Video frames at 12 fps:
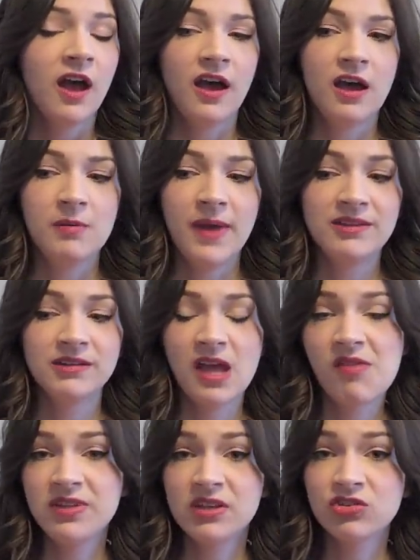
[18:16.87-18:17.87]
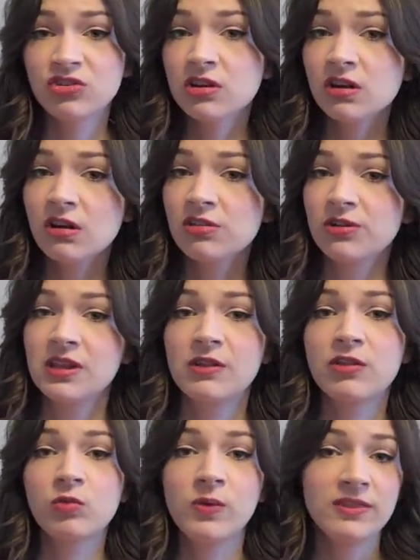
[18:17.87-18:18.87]
I didn't have any sugars or any
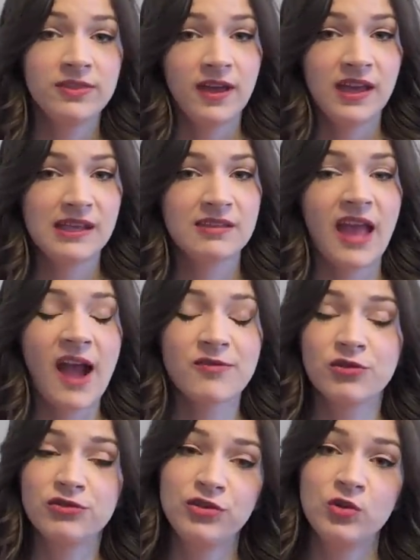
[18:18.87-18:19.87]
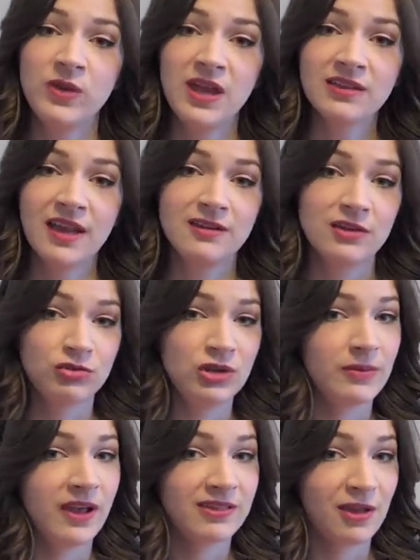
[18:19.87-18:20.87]
sweet things. After 2 weeks, I did
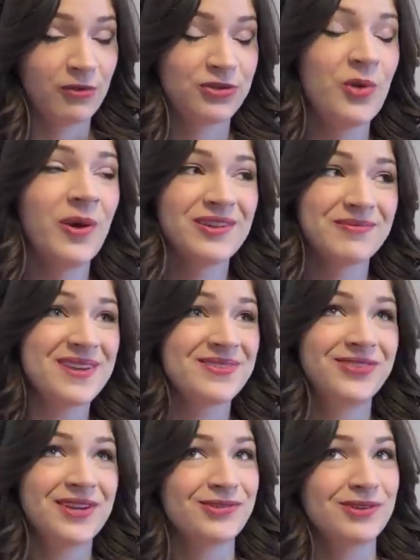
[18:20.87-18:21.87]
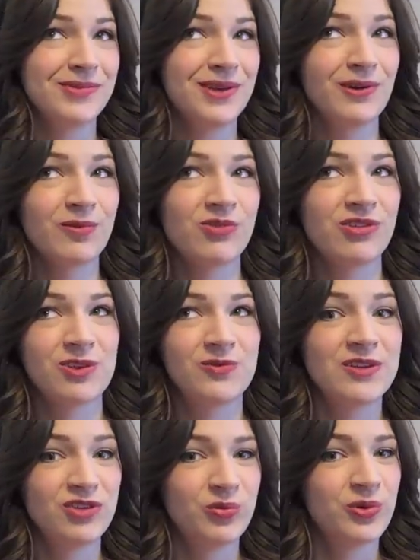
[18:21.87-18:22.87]
treat myself to one of my favorite meals, which is a
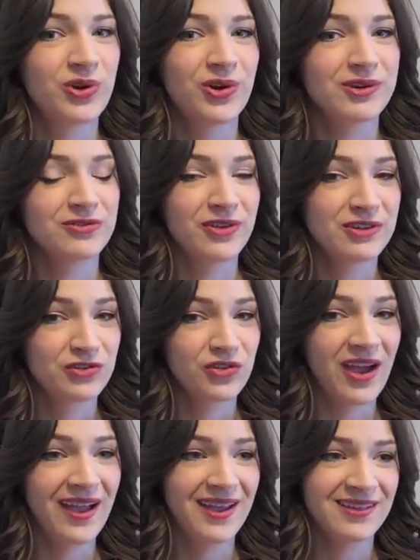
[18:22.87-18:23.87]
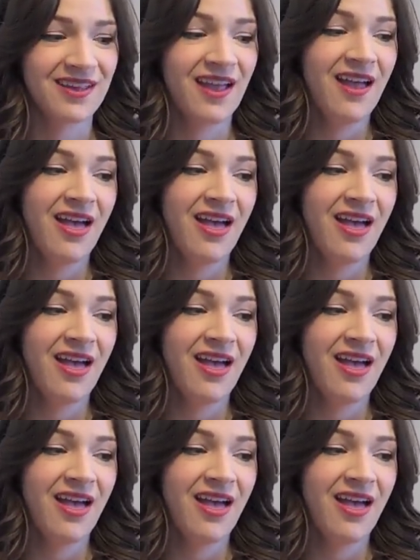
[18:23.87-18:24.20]
veggie burger and french fries.